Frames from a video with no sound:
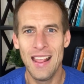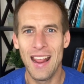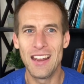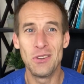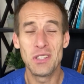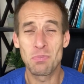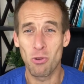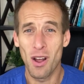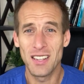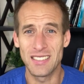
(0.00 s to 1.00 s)
And this
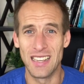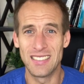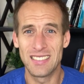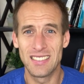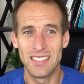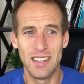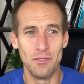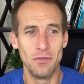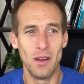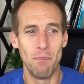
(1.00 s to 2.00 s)
process of
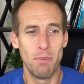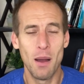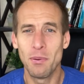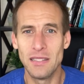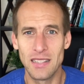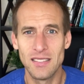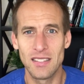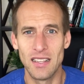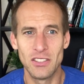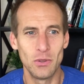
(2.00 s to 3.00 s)
pumping these
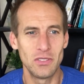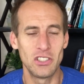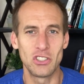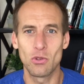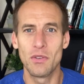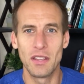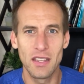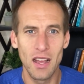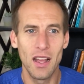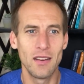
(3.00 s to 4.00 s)
NSAIDs, it's destroying the
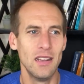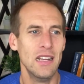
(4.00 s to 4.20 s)
gut,